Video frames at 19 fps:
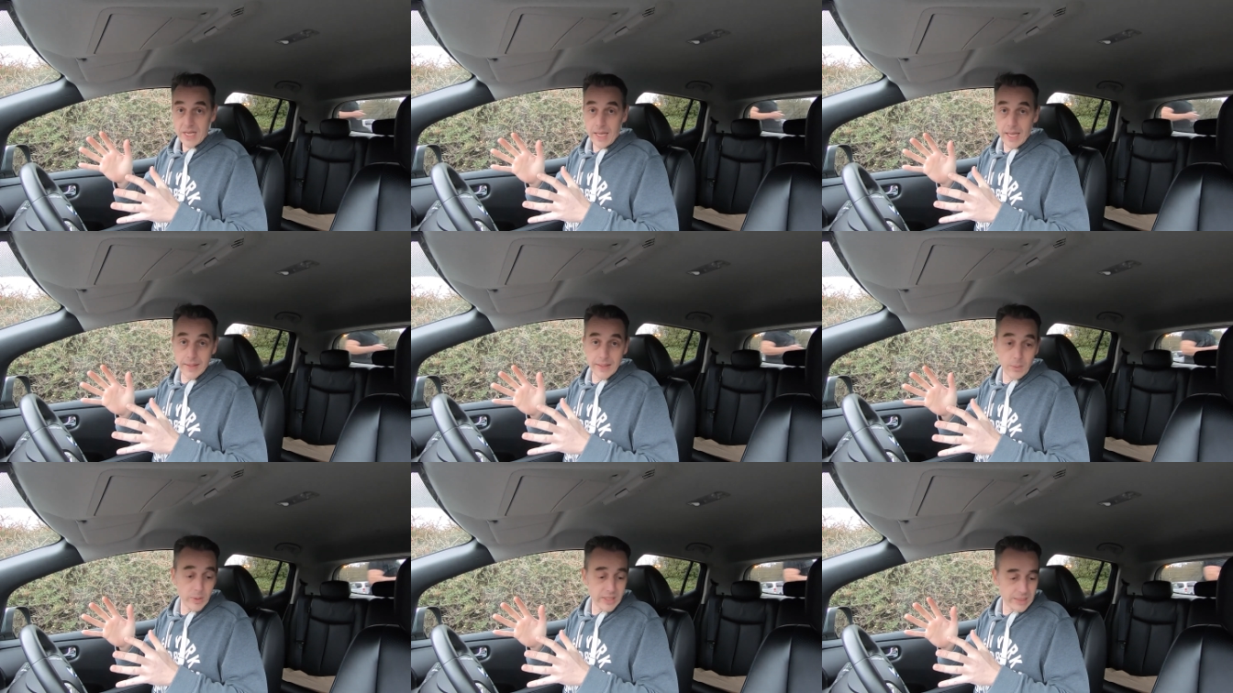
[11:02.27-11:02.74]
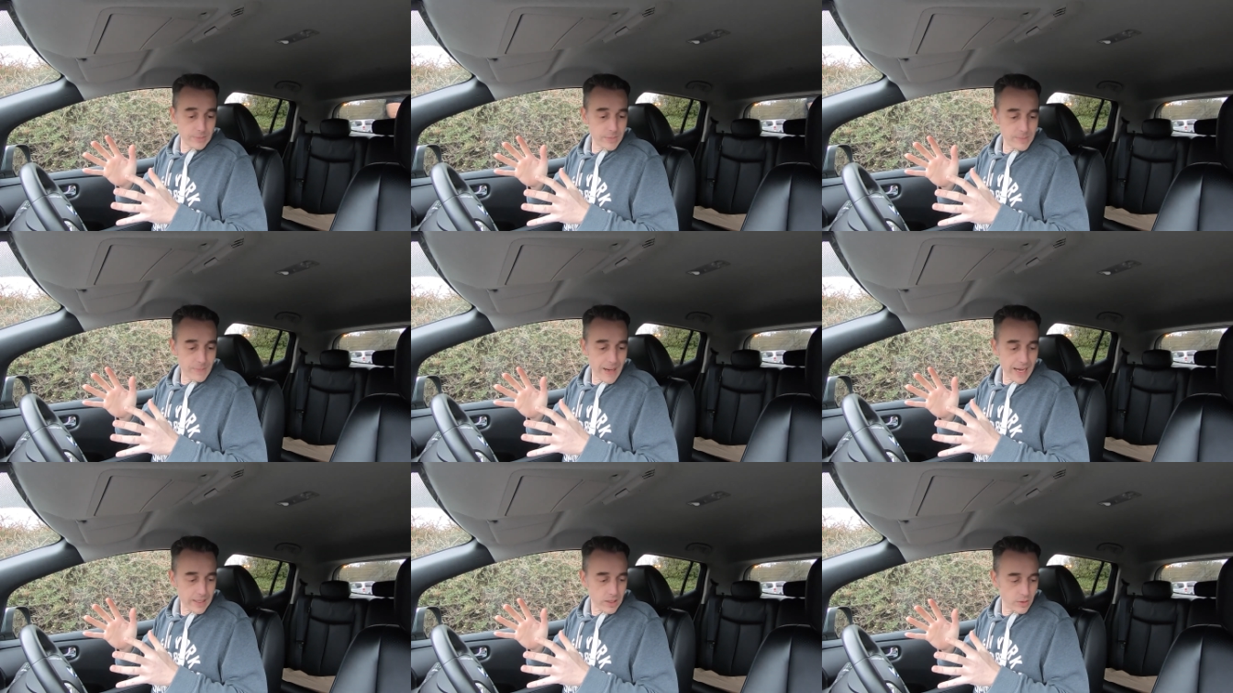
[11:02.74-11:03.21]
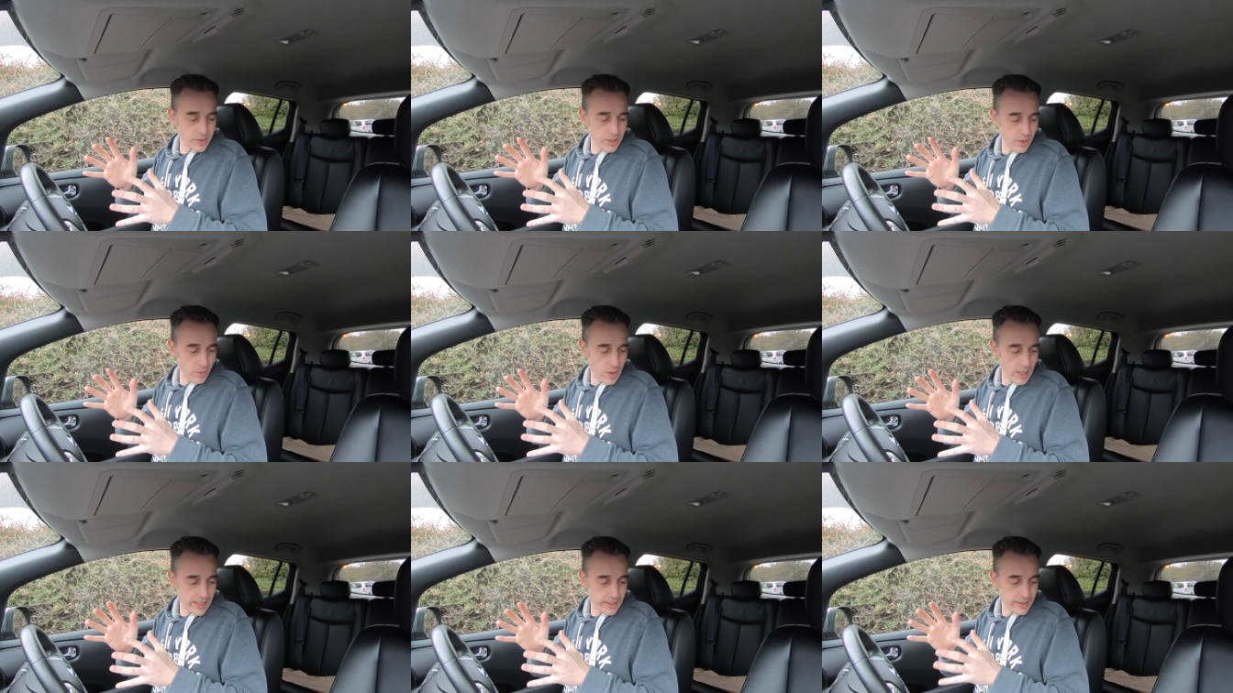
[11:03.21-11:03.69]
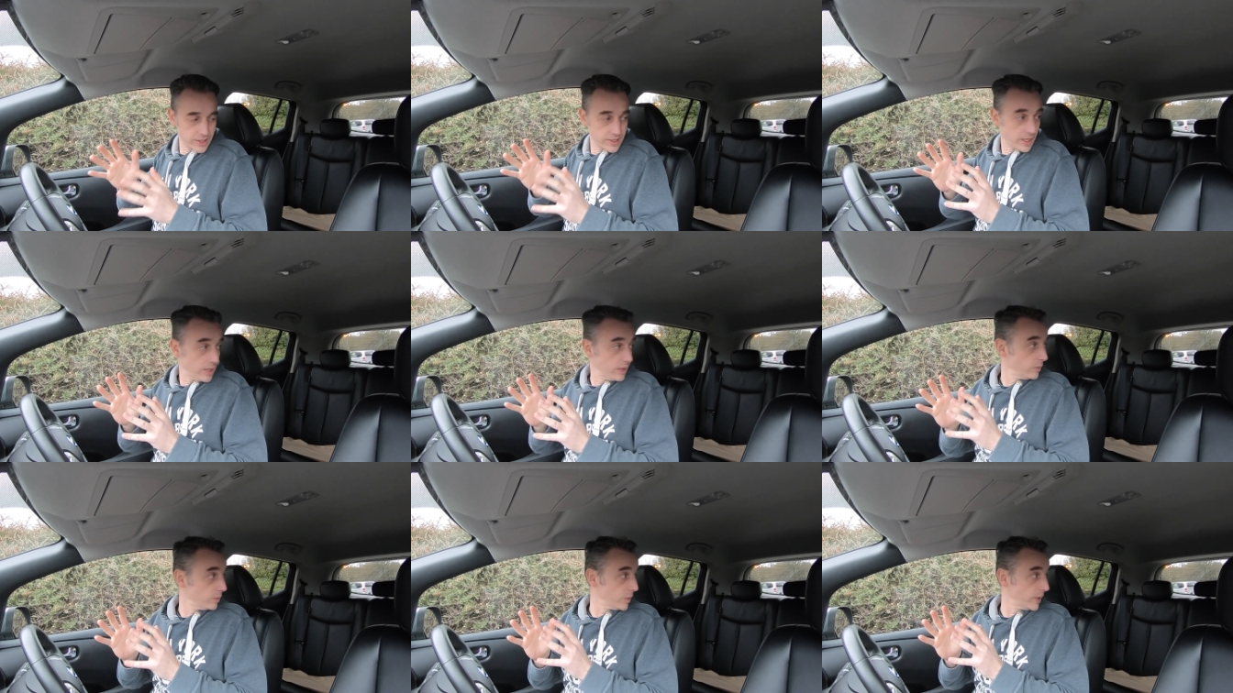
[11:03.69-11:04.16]
and then we can be back on our way.
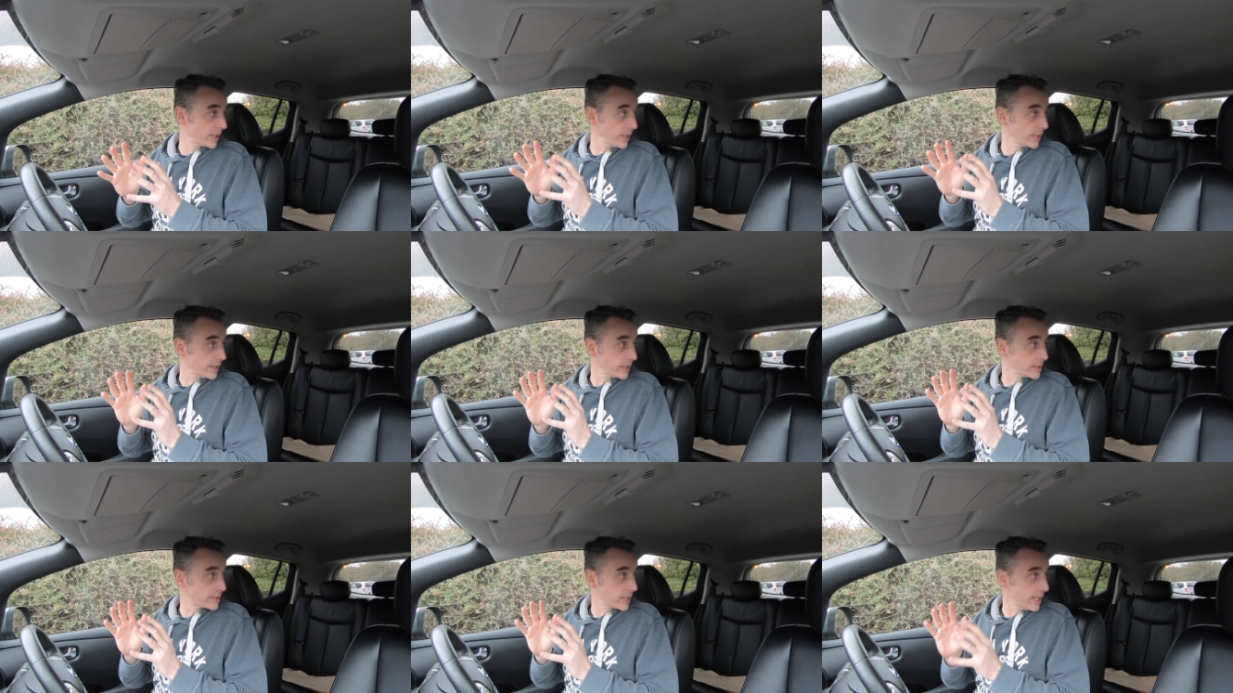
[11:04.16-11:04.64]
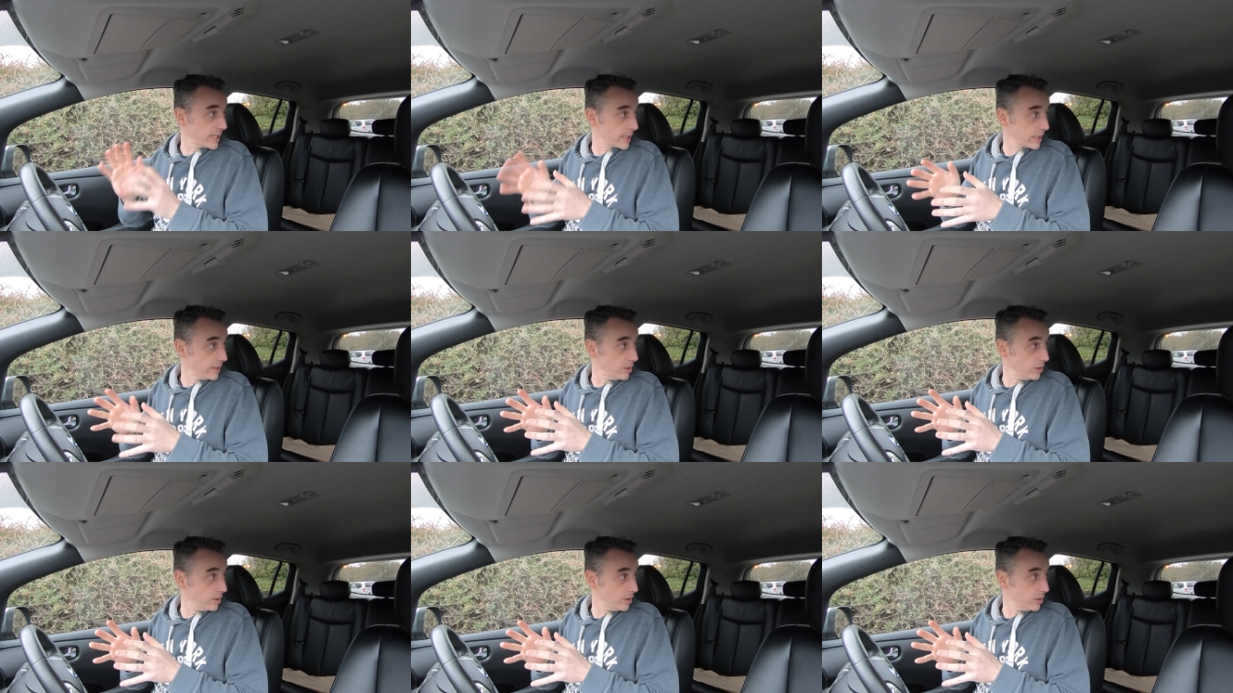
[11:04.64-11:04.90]
So we're going to take